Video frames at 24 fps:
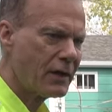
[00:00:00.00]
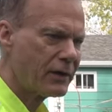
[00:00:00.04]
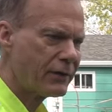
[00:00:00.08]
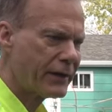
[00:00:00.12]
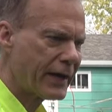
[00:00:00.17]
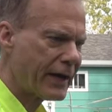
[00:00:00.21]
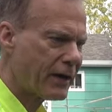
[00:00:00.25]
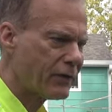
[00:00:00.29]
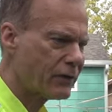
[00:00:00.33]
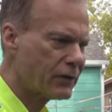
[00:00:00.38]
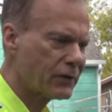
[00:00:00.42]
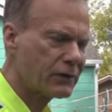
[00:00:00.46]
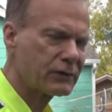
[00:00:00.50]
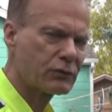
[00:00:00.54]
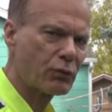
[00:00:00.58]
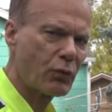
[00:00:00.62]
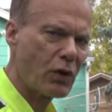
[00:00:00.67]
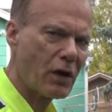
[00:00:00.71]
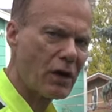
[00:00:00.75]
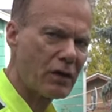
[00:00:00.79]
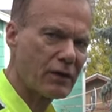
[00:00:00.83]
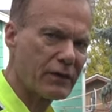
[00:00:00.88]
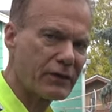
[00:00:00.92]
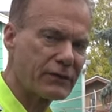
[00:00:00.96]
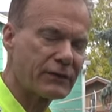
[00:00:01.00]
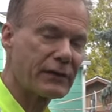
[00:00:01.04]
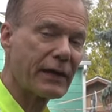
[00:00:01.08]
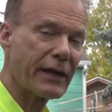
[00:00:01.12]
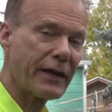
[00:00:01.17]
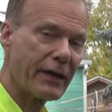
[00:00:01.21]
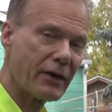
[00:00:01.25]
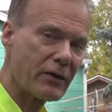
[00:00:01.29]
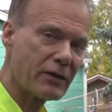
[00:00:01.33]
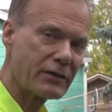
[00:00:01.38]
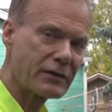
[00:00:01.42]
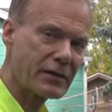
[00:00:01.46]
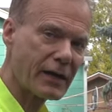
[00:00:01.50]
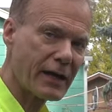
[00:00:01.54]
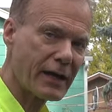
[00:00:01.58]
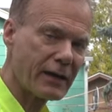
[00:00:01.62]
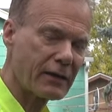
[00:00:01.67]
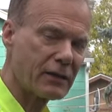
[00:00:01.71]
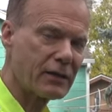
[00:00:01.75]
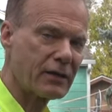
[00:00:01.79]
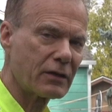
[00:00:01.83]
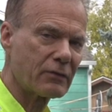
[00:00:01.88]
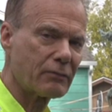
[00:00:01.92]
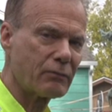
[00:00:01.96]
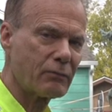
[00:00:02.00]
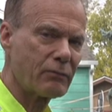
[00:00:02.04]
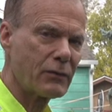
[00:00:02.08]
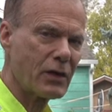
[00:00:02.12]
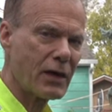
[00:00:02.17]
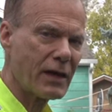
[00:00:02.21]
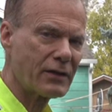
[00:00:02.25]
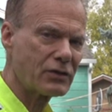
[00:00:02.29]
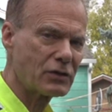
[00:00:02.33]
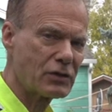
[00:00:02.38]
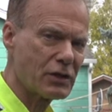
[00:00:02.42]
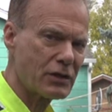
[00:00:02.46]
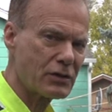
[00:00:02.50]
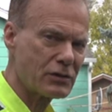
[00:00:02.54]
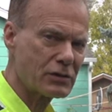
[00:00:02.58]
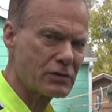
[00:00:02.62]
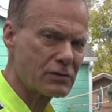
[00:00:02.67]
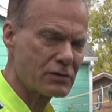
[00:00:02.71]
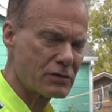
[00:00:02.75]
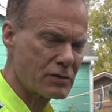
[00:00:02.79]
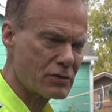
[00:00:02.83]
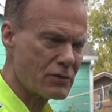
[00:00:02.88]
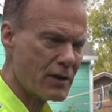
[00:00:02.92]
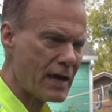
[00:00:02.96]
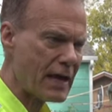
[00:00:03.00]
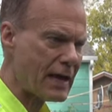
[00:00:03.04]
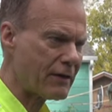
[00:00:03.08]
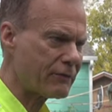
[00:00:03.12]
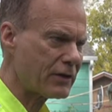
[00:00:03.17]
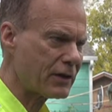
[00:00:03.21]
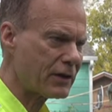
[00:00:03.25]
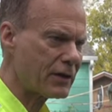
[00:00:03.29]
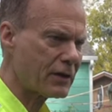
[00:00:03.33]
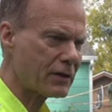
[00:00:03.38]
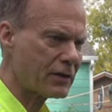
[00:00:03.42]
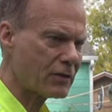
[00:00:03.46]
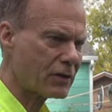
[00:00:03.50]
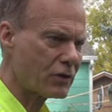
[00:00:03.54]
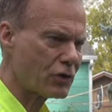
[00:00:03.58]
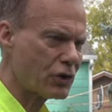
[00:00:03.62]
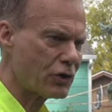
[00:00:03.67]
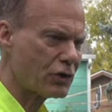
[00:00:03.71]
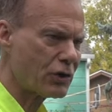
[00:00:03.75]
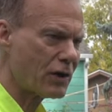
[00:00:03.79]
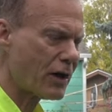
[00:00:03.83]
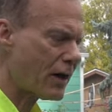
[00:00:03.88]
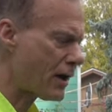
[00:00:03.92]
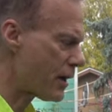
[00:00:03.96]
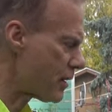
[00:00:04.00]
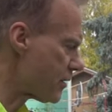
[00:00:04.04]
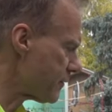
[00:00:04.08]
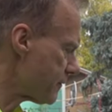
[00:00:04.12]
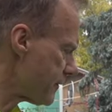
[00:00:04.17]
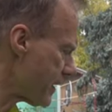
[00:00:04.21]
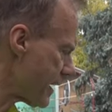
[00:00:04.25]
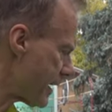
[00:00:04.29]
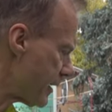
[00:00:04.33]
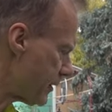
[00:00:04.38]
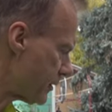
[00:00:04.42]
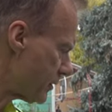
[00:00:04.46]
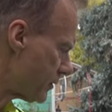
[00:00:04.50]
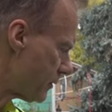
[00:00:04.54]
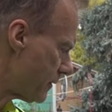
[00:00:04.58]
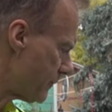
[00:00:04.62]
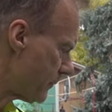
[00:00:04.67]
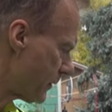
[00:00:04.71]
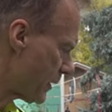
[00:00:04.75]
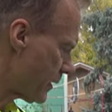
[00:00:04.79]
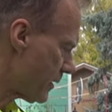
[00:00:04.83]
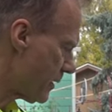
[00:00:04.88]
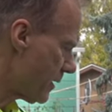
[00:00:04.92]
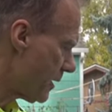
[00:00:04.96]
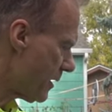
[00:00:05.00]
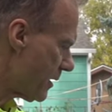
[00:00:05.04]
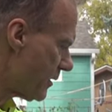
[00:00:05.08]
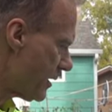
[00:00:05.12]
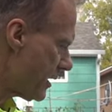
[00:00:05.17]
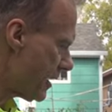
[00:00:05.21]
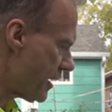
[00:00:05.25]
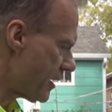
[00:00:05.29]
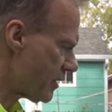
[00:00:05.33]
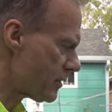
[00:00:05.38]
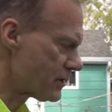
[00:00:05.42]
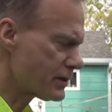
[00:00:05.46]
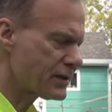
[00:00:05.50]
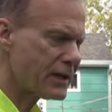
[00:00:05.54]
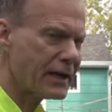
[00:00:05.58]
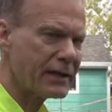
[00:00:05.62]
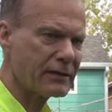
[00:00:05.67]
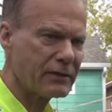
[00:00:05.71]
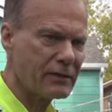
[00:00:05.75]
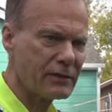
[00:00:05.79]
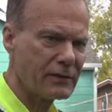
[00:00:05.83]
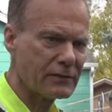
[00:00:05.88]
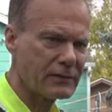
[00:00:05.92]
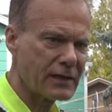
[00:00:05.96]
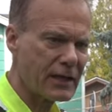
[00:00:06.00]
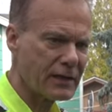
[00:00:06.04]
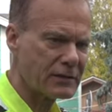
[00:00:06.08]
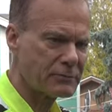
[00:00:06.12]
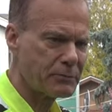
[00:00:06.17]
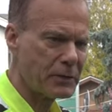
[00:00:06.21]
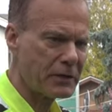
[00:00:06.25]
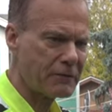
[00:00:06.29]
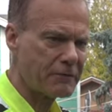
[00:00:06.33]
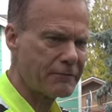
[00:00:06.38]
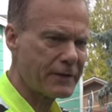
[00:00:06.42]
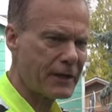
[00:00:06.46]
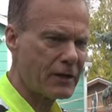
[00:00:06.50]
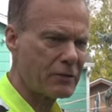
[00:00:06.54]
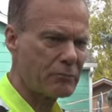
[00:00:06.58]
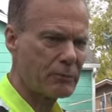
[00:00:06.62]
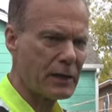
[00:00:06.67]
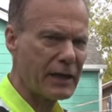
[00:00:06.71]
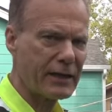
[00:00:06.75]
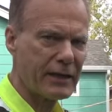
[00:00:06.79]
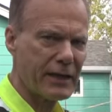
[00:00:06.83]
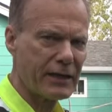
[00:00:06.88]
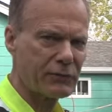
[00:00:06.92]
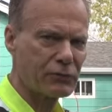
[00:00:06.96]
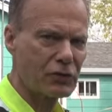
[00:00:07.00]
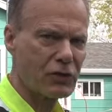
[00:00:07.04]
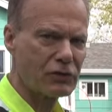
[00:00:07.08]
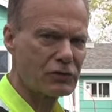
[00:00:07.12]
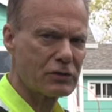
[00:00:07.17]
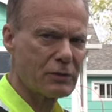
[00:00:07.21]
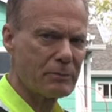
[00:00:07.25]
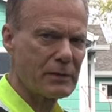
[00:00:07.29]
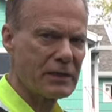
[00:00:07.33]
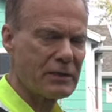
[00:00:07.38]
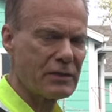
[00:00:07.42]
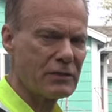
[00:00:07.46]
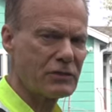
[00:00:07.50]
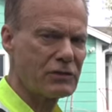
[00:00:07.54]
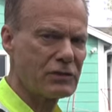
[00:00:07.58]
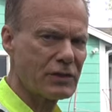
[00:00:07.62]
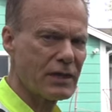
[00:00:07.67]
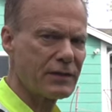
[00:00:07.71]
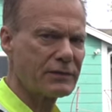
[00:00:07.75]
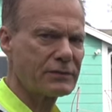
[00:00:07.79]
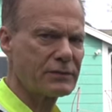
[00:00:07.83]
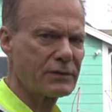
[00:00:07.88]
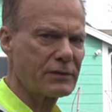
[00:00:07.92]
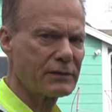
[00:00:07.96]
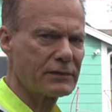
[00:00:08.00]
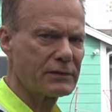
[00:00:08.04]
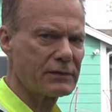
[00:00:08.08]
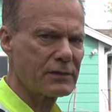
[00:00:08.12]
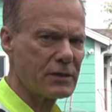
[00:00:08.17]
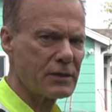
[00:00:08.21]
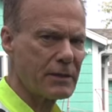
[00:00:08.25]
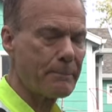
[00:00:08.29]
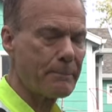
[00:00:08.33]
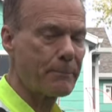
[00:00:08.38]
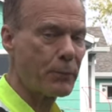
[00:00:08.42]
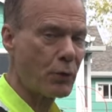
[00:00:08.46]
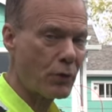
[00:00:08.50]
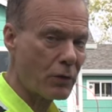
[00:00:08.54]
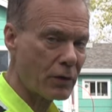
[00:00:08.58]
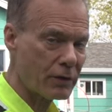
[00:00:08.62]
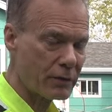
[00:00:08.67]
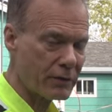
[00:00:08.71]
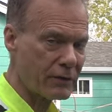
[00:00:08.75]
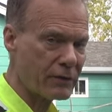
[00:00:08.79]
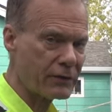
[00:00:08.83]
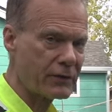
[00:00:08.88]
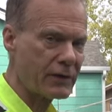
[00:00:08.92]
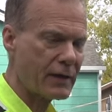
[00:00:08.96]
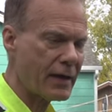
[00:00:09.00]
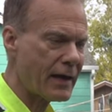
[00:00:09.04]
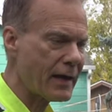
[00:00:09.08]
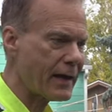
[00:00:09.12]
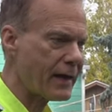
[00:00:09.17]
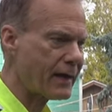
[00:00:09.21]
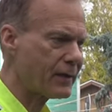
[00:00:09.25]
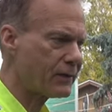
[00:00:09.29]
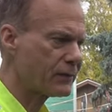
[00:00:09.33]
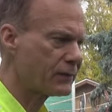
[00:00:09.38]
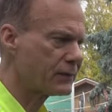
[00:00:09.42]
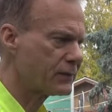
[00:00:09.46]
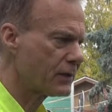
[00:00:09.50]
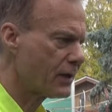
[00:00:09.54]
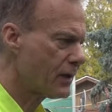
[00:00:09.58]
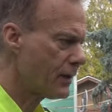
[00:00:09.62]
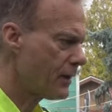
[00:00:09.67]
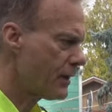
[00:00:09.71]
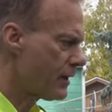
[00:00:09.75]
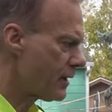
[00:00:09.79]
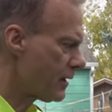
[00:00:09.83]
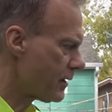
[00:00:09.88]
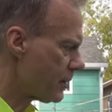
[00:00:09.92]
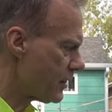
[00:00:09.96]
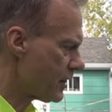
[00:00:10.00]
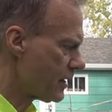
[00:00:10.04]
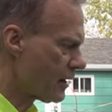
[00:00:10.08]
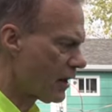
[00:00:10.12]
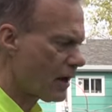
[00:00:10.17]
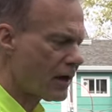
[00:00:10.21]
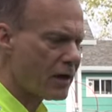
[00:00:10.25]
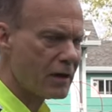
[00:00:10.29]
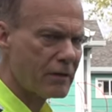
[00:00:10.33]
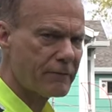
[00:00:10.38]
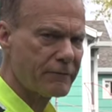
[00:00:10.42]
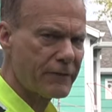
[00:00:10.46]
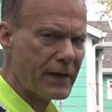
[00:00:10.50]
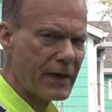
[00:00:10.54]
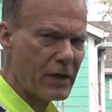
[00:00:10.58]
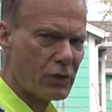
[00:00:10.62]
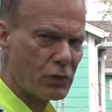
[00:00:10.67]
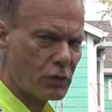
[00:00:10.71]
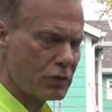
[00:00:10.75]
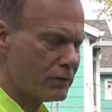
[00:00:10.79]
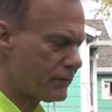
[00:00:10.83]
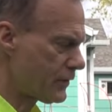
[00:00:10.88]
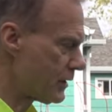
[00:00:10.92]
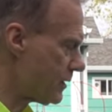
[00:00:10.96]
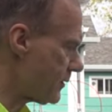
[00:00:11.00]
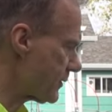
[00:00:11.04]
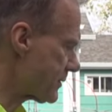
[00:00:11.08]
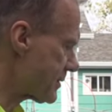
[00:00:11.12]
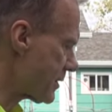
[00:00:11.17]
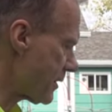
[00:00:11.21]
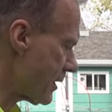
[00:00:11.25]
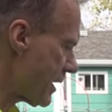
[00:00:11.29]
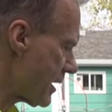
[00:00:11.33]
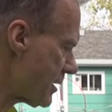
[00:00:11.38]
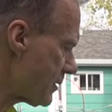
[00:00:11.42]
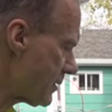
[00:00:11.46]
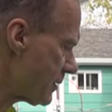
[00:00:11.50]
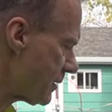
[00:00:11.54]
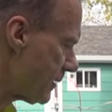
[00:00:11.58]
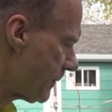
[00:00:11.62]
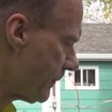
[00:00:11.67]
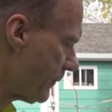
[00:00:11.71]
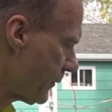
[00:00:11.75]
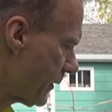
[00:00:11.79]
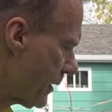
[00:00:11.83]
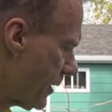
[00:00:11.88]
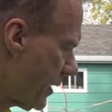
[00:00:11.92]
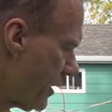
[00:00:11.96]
Now this wall is airtight in addition to having a good R value. The airtightness has been found by NREL to be just as important as the R value of insulation.